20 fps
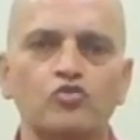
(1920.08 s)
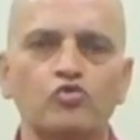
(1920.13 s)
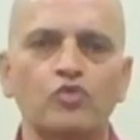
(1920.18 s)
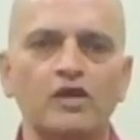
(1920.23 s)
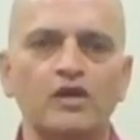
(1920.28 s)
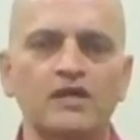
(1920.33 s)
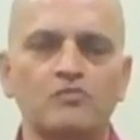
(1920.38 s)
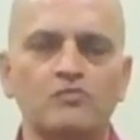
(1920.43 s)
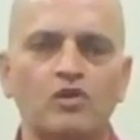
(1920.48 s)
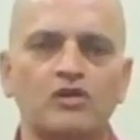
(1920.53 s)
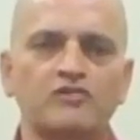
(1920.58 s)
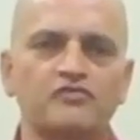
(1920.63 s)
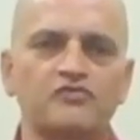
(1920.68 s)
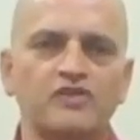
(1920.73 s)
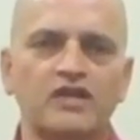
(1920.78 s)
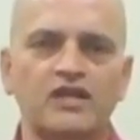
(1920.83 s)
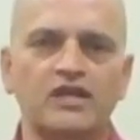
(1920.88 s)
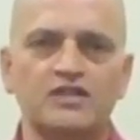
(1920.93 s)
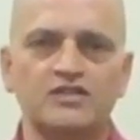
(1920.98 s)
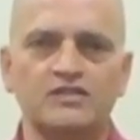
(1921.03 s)
do any
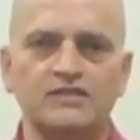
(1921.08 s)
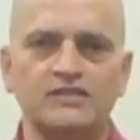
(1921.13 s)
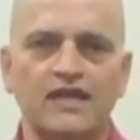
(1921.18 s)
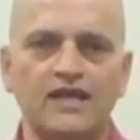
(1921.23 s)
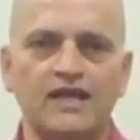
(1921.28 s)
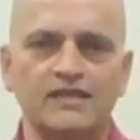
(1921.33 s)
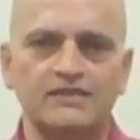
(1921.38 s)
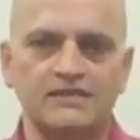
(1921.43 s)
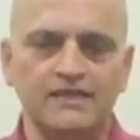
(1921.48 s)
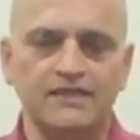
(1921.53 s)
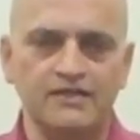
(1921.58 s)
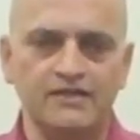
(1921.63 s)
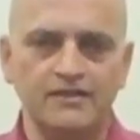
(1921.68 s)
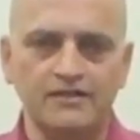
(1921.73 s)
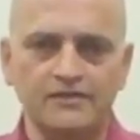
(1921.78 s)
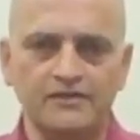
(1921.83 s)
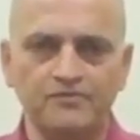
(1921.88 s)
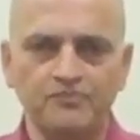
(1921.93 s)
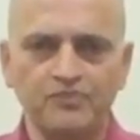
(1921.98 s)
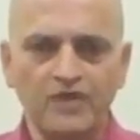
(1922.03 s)
modifications as needed.
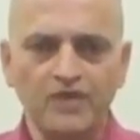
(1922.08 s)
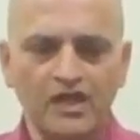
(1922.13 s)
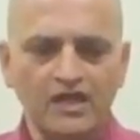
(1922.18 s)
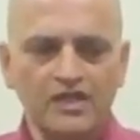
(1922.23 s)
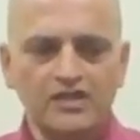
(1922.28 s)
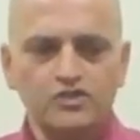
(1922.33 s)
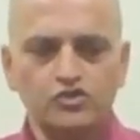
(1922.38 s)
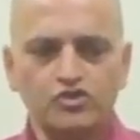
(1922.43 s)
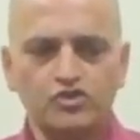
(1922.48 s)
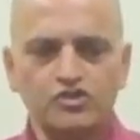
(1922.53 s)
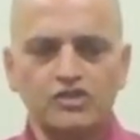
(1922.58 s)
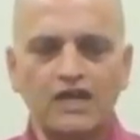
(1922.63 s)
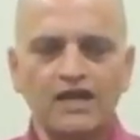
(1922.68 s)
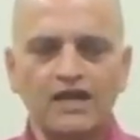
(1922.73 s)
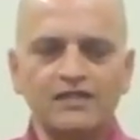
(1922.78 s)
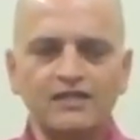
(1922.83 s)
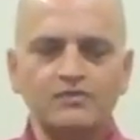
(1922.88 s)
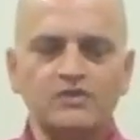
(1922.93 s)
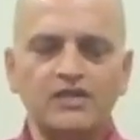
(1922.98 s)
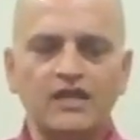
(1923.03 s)
So
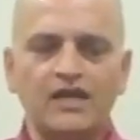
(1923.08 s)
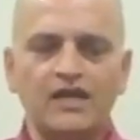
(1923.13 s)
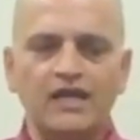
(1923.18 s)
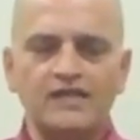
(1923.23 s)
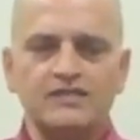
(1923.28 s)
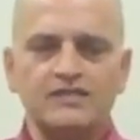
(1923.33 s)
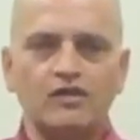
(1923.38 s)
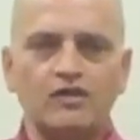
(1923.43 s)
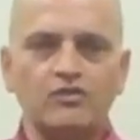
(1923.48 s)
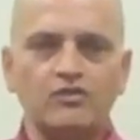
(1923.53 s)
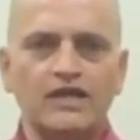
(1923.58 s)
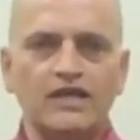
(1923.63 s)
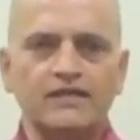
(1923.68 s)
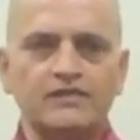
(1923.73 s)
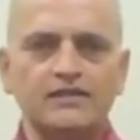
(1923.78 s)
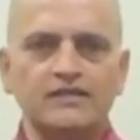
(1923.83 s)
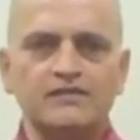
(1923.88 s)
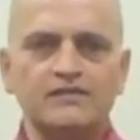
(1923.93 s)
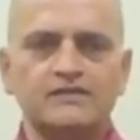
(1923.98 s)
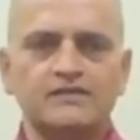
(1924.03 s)
starting with the hands out like
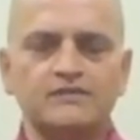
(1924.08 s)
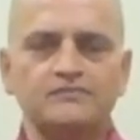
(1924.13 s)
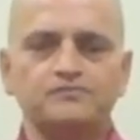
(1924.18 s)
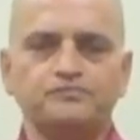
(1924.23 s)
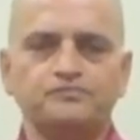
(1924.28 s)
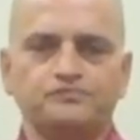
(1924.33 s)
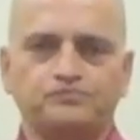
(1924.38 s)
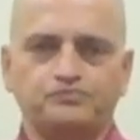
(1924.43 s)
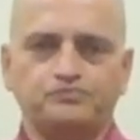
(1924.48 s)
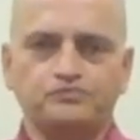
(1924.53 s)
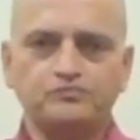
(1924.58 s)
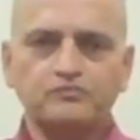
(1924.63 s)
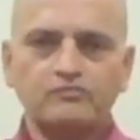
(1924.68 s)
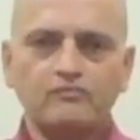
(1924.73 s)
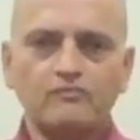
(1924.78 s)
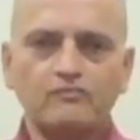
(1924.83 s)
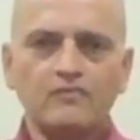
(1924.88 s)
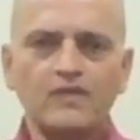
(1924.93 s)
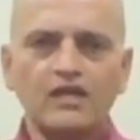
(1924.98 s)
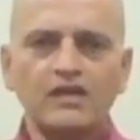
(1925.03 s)
this,
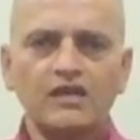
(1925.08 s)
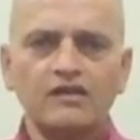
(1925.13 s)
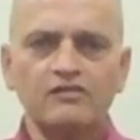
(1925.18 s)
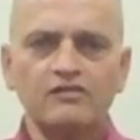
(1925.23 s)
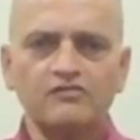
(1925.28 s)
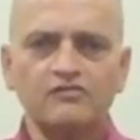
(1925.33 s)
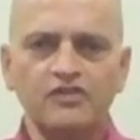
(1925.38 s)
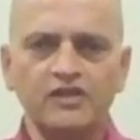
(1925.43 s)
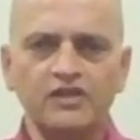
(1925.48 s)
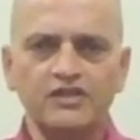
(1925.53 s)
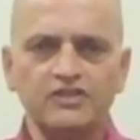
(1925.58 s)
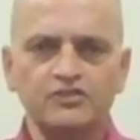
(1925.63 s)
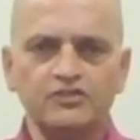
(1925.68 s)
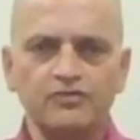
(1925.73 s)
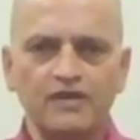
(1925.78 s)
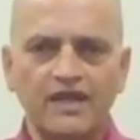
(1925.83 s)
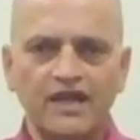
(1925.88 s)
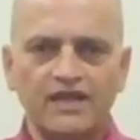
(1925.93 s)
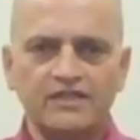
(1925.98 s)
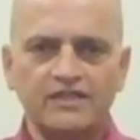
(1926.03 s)
fingers
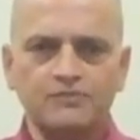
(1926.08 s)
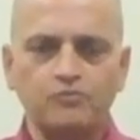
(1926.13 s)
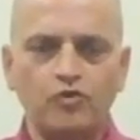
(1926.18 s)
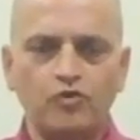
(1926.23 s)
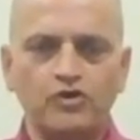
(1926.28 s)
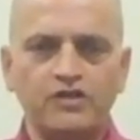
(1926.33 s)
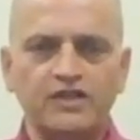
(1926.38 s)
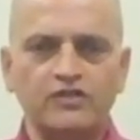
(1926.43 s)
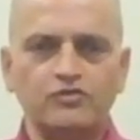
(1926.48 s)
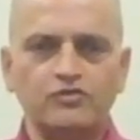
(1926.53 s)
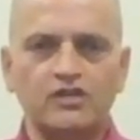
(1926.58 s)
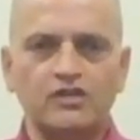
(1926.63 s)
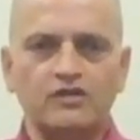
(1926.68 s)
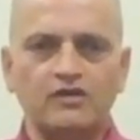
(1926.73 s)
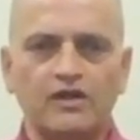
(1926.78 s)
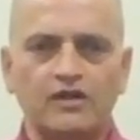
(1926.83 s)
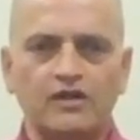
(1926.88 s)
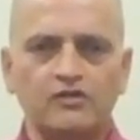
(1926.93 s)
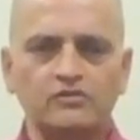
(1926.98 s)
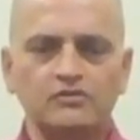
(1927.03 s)
relaxed, pointing to the
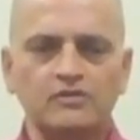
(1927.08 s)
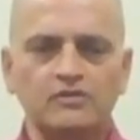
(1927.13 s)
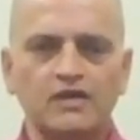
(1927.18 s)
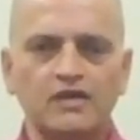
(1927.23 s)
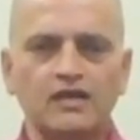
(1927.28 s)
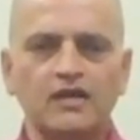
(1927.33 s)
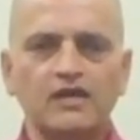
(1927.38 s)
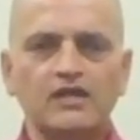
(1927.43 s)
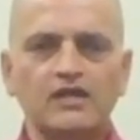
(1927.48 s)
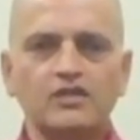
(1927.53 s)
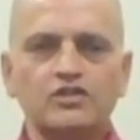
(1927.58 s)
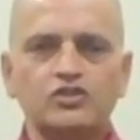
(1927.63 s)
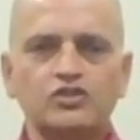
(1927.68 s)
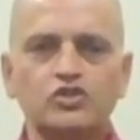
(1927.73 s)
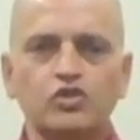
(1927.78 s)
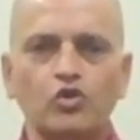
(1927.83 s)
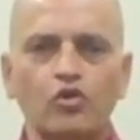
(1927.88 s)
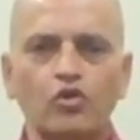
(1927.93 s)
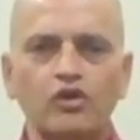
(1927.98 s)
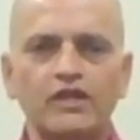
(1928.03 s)
ground,
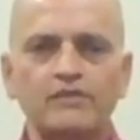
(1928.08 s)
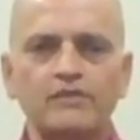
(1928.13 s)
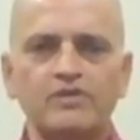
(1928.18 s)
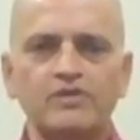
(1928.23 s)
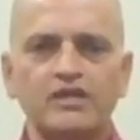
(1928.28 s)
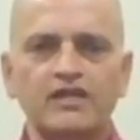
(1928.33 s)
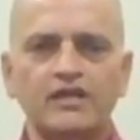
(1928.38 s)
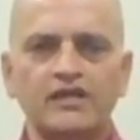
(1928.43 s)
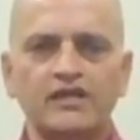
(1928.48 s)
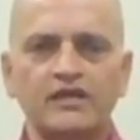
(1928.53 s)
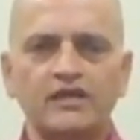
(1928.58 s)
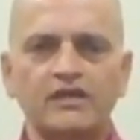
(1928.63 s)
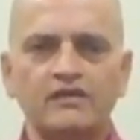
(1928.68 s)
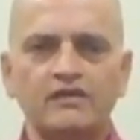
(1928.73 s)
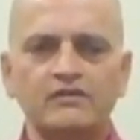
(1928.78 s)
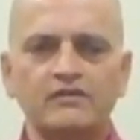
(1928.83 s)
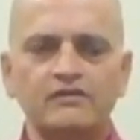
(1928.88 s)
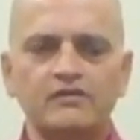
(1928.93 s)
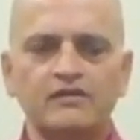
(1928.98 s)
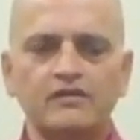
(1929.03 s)
slowly breathing
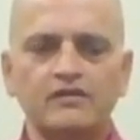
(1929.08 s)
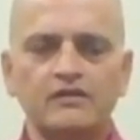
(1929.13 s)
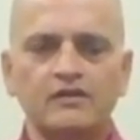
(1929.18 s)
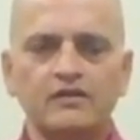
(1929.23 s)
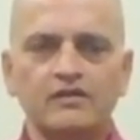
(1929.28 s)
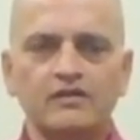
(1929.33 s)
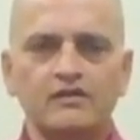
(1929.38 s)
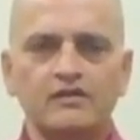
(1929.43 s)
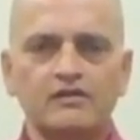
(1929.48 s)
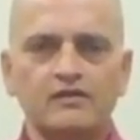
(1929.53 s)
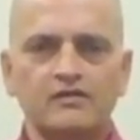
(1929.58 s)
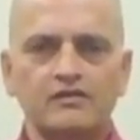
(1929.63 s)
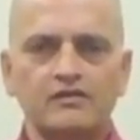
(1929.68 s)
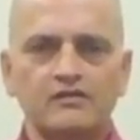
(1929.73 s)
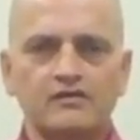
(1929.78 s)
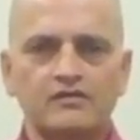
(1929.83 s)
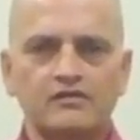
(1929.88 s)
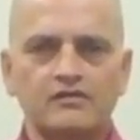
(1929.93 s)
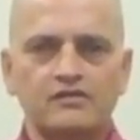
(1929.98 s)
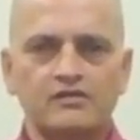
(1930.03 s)
in,
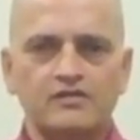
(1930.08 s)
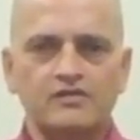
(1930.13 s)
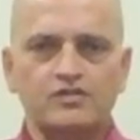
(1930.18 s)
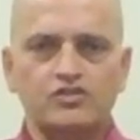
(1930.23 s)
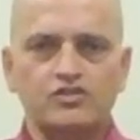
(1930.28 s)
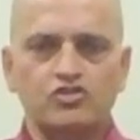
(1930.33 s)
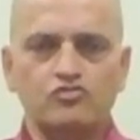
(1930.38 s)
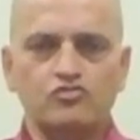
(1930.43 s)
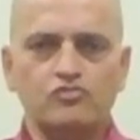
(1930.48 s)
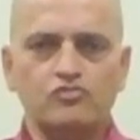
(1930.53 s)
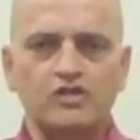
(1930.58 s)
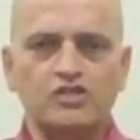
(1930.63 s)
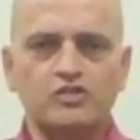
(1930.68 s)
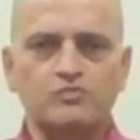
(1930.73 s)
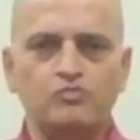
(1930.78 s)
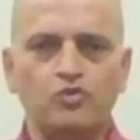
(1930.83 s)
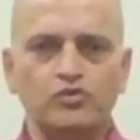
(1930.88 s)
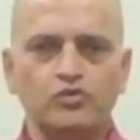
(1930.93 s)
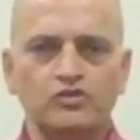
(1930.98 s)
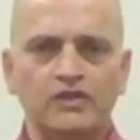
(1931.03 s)
stretch
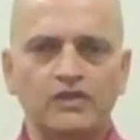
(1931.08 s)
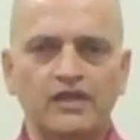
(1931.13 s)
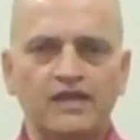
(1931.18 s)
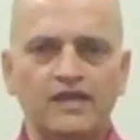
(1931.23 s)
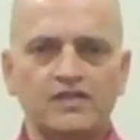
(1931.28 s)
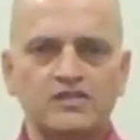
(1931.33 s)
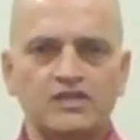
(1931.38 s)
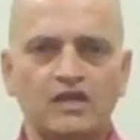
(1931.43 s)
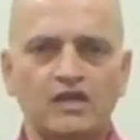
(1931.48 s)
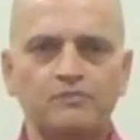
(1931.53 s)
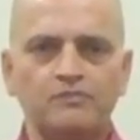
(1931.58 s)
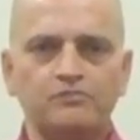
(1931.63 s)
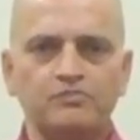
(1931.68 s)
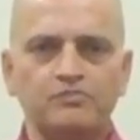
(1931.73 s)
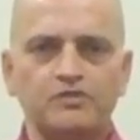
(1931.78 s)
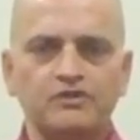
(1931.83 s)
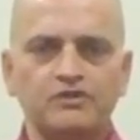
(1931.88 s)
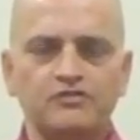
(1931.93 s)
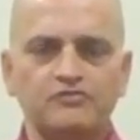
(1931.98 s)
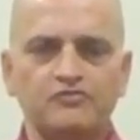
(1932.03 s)
both the hands up,
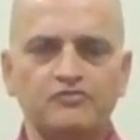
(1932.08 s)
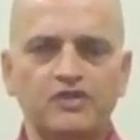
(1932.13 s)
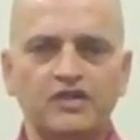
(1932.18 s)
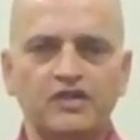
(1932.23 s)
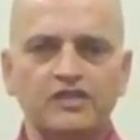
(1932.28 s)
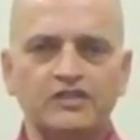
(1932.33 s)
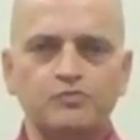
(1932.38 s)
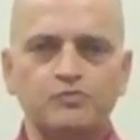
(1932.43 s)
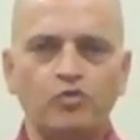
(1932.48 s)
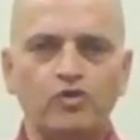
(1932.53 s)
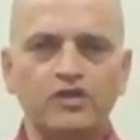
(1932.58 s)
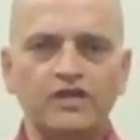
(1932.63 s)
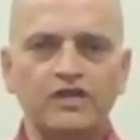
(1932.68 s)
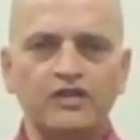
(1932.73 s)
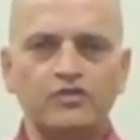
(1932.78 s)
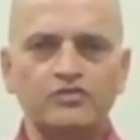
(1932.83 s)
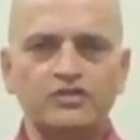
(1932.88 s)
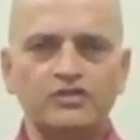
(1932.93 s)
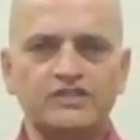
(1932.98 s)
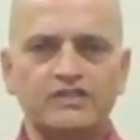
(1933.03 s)
fingers pointing
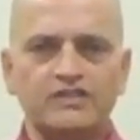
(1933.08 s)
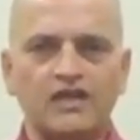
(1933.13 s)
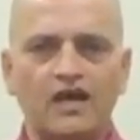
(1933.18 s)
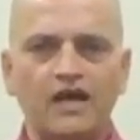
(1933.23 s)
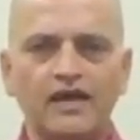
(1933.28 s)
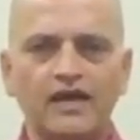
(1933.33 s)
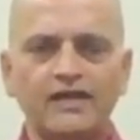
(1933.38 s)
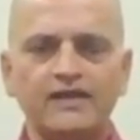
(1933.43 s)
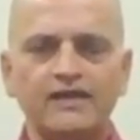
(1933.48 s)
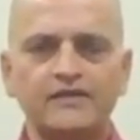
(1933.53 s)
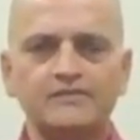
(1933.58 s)
to the sky,